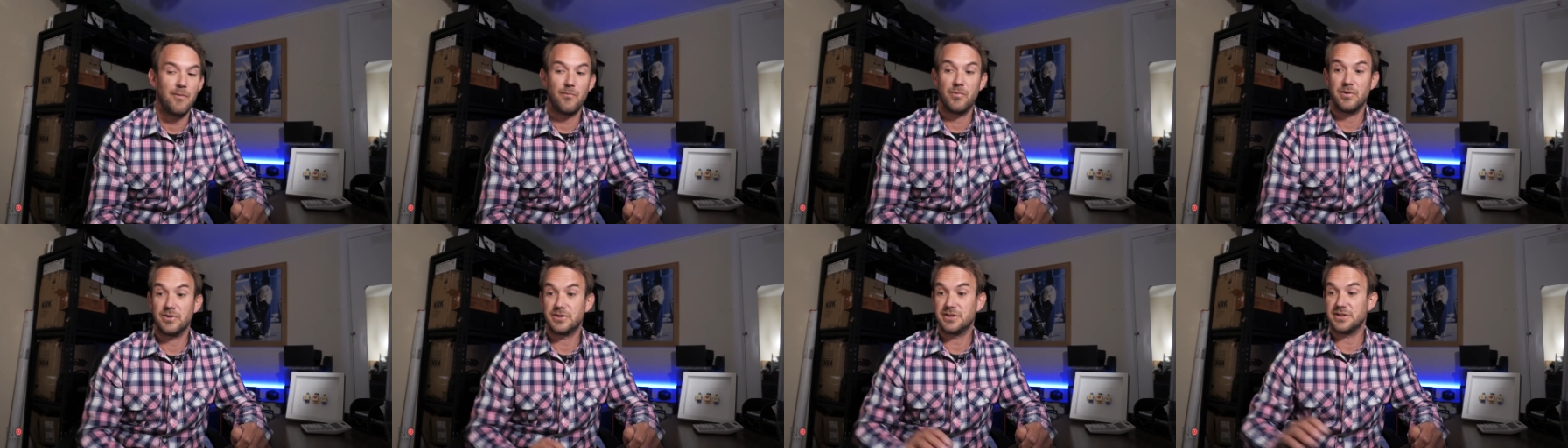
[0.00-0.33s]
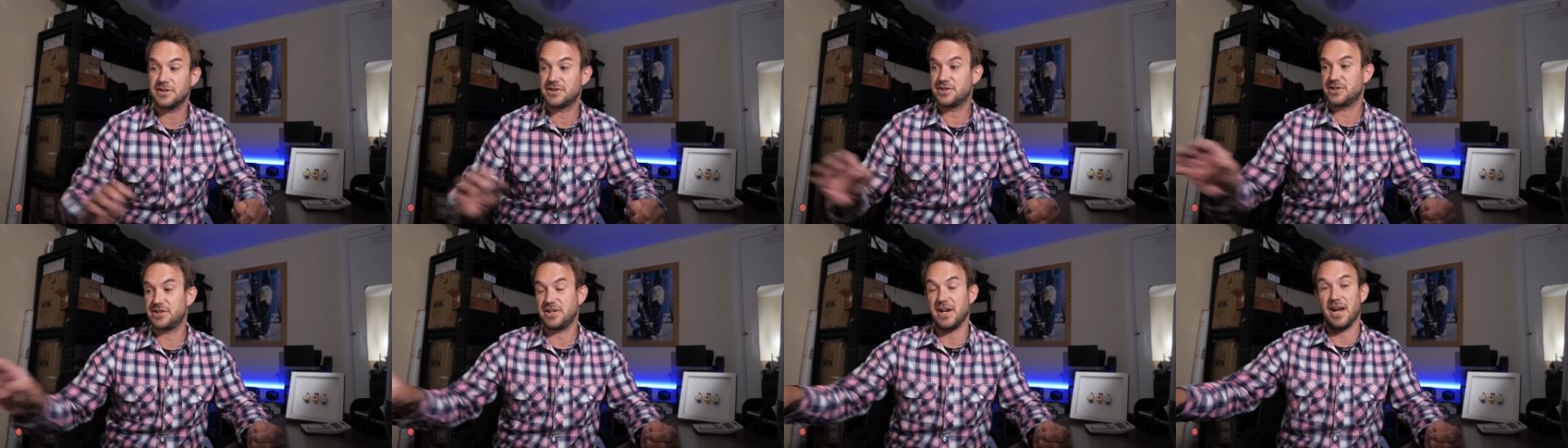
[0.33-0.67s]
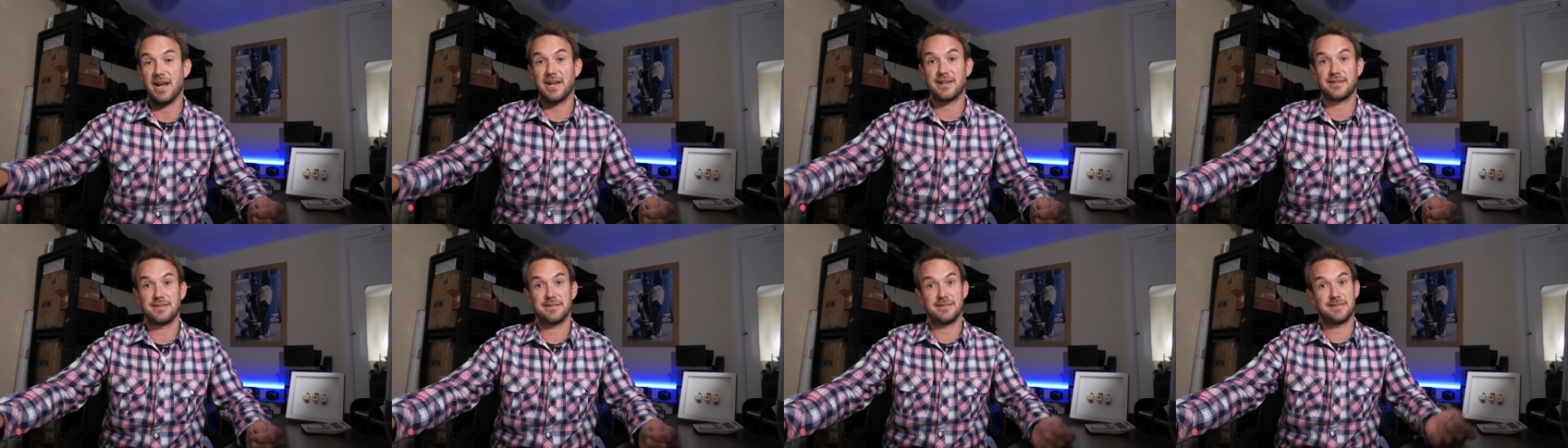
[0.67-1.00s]
and we'll just
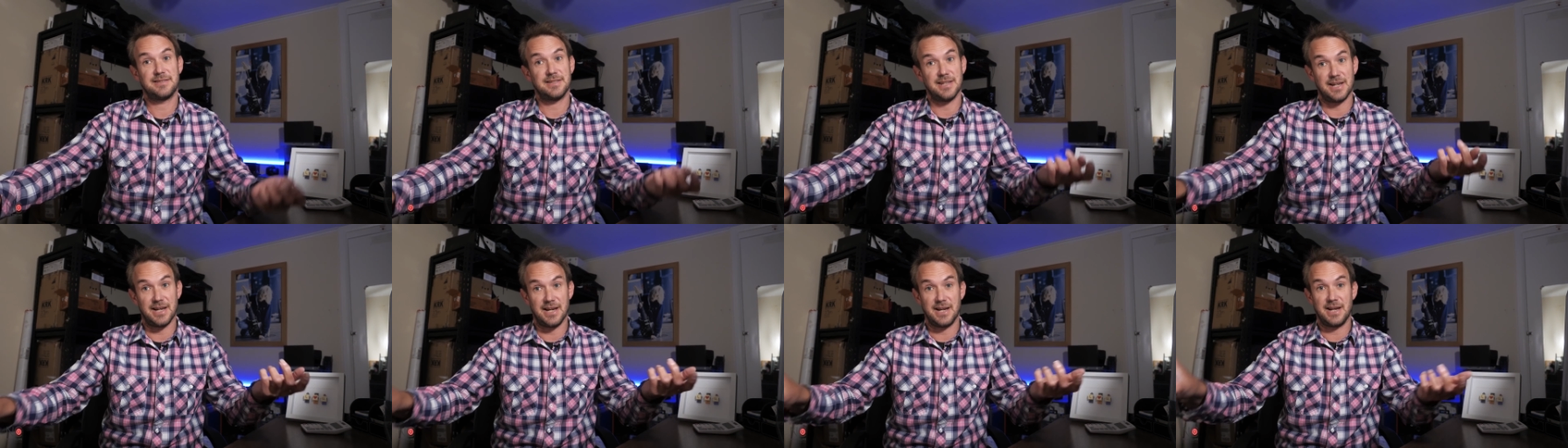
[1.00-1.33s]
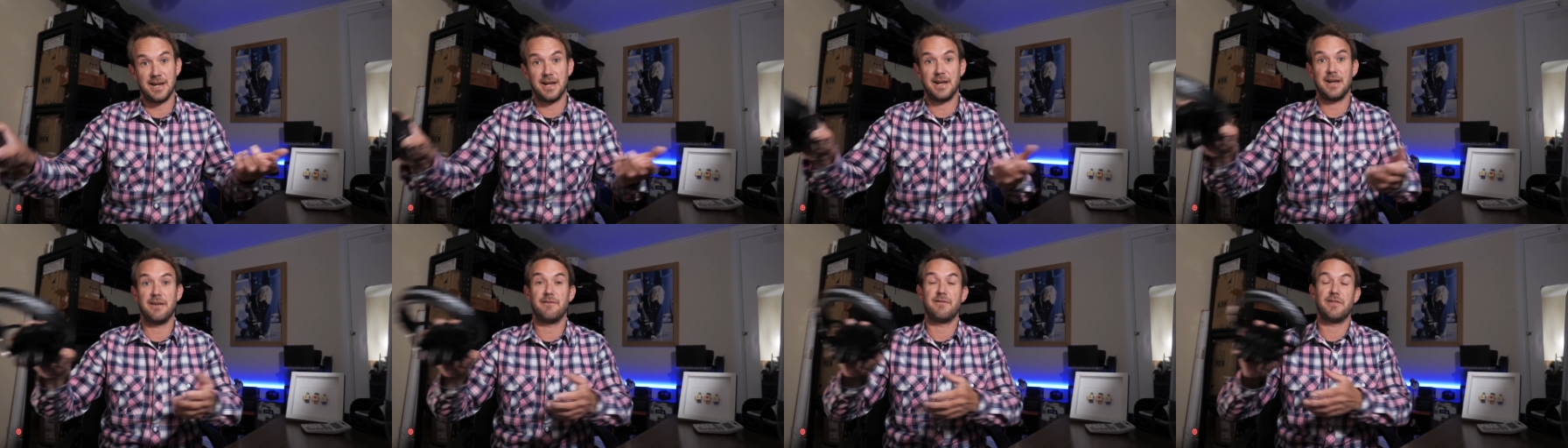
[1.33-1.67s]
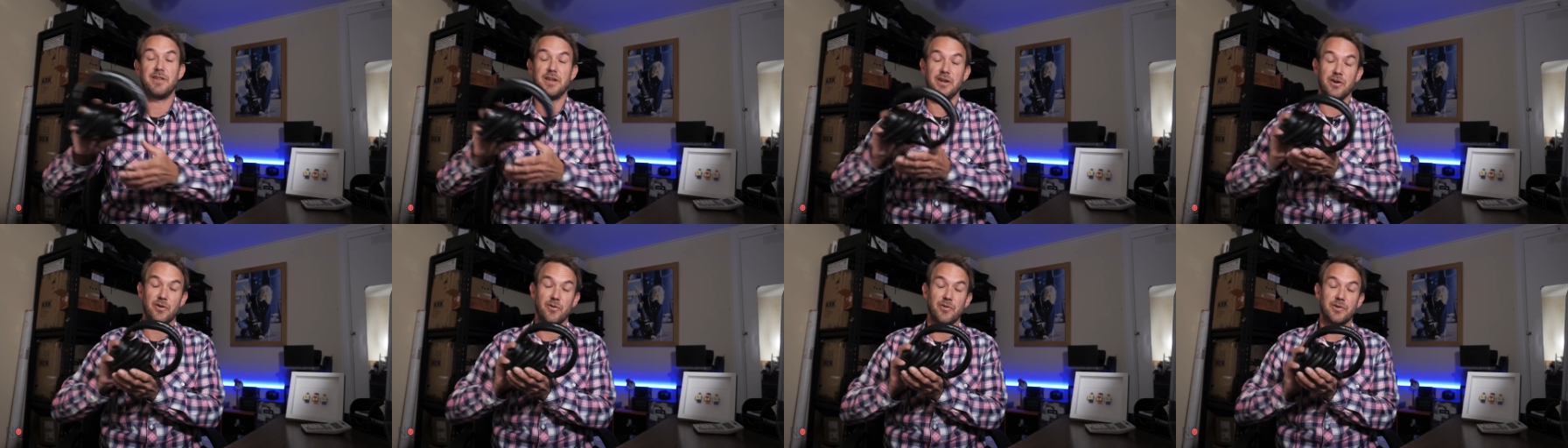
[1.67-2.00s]
check to see if
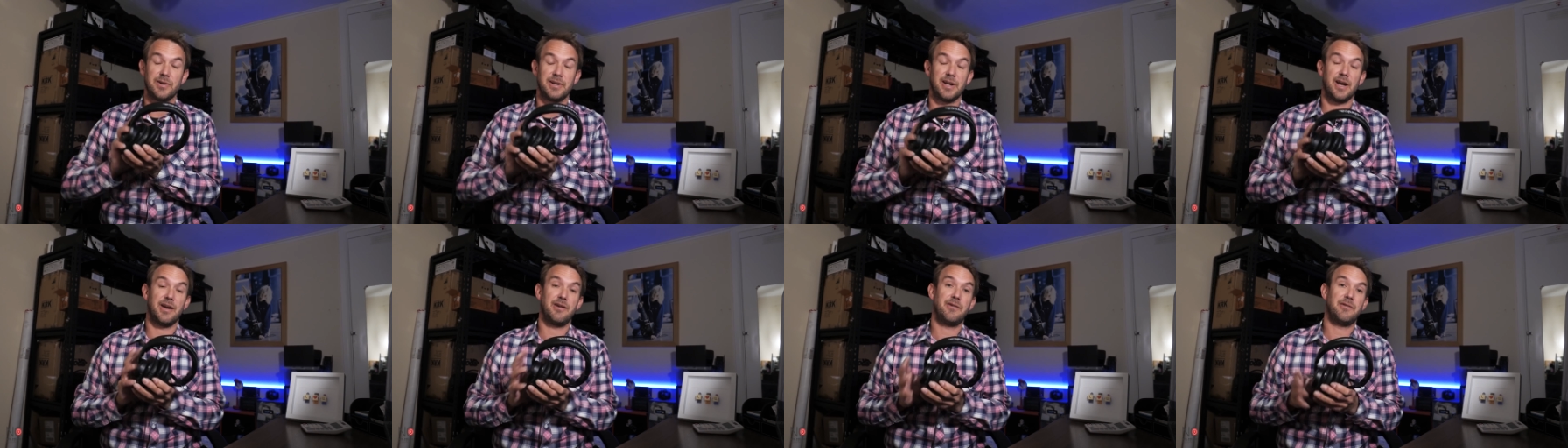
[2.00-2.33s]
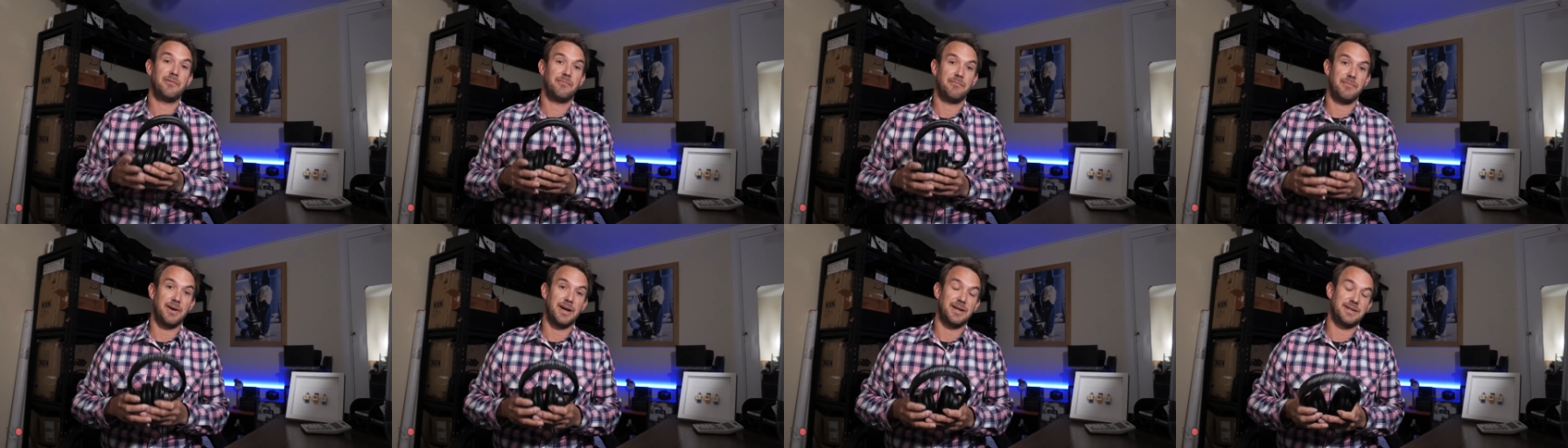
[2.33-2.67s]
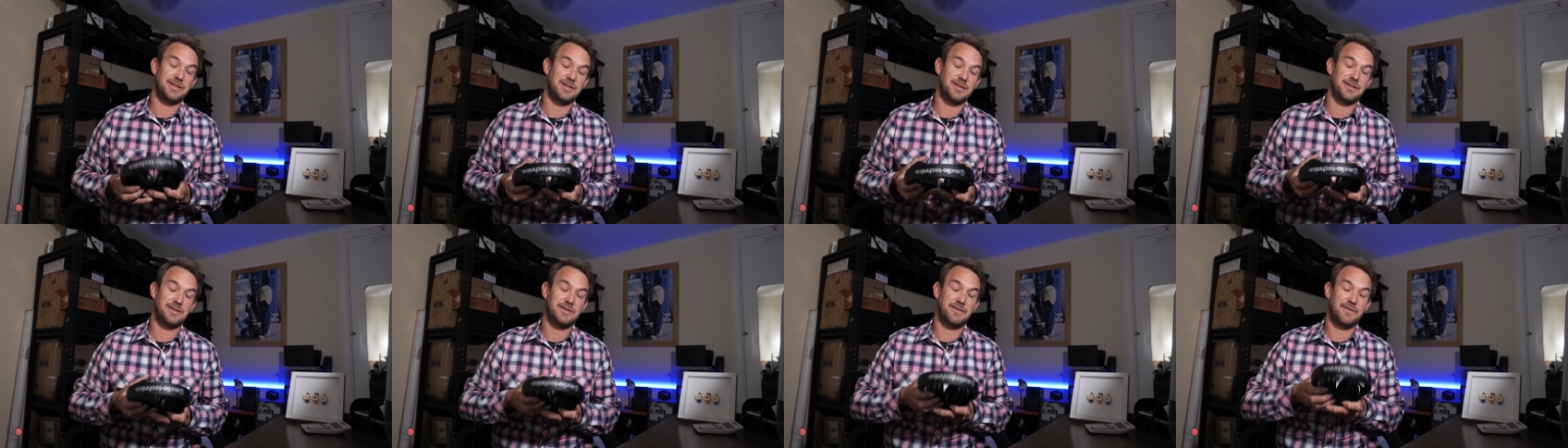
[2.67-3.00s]
the audio
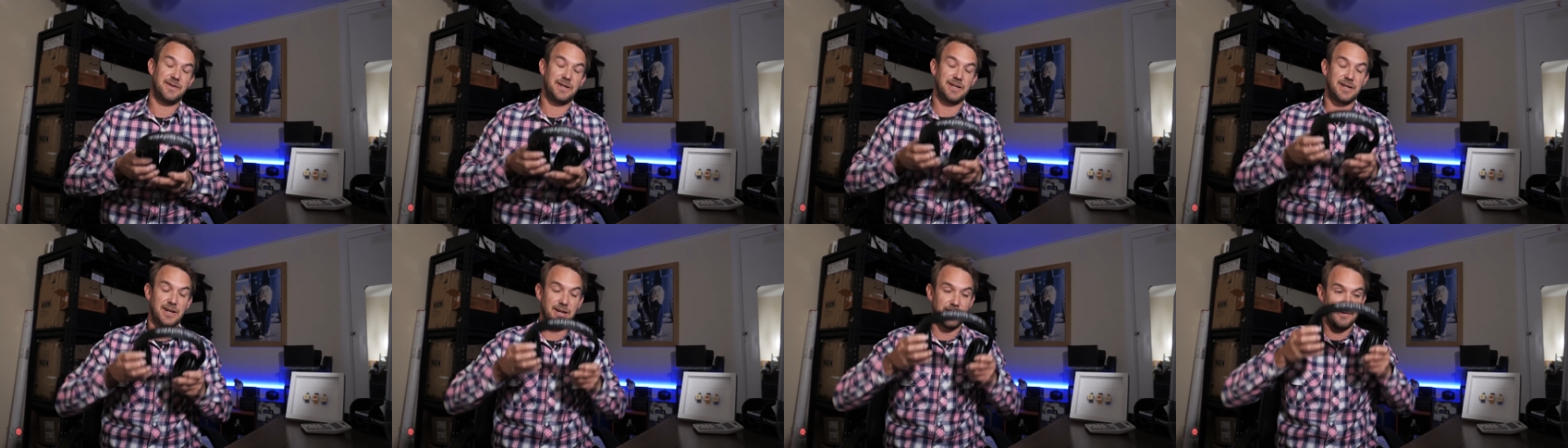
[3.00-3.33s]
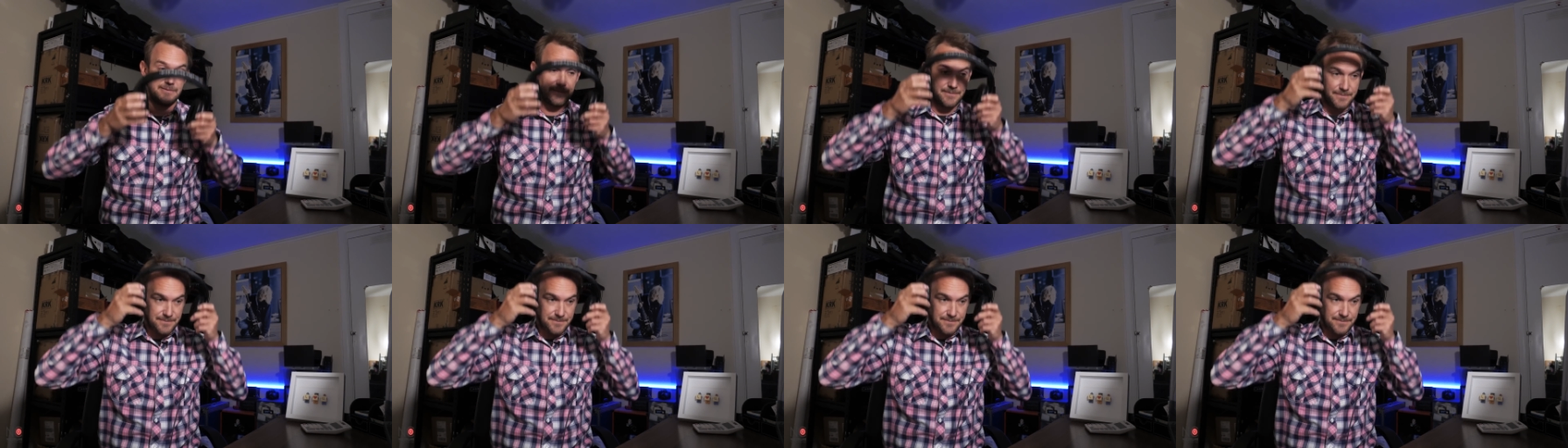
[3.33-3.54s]
matches the video.